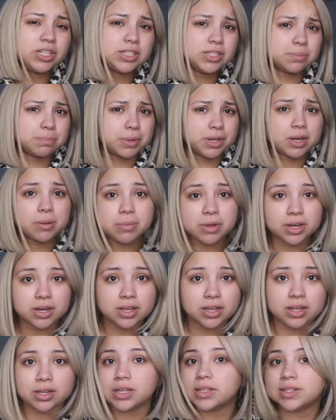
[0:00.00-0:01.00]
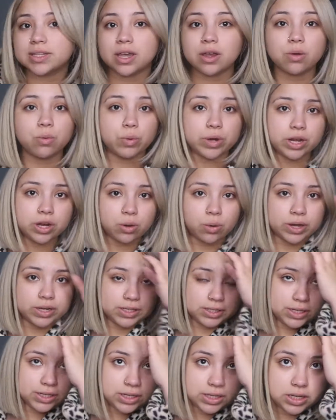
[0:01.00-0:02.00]
it's been a minute. Let's get
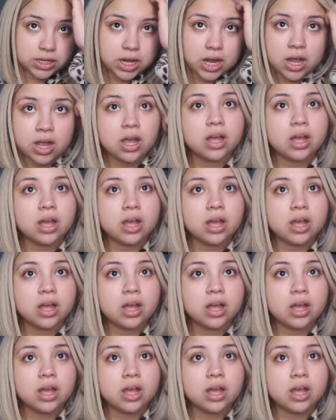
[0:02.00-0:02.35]
reacquainted.